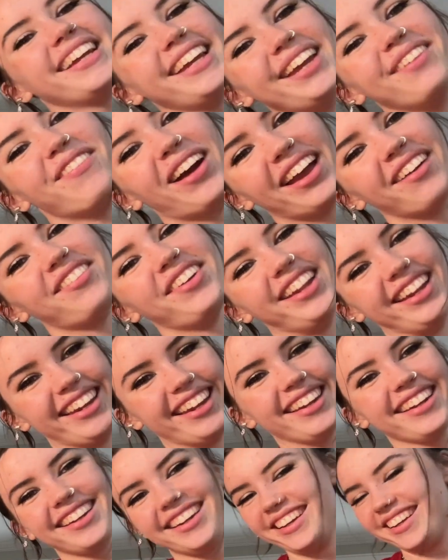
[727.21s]
in my
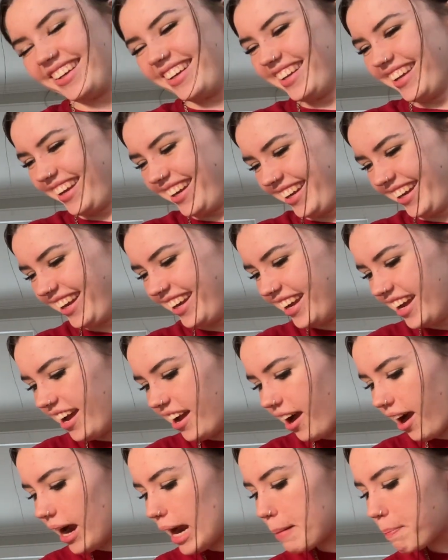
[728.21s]
opinion.
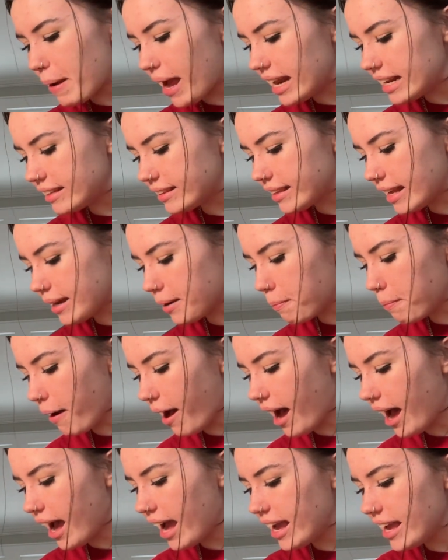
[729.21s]
All right, Patty, say
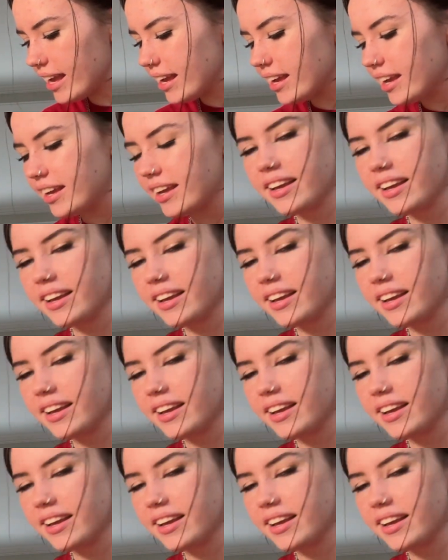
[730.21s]
goodbye.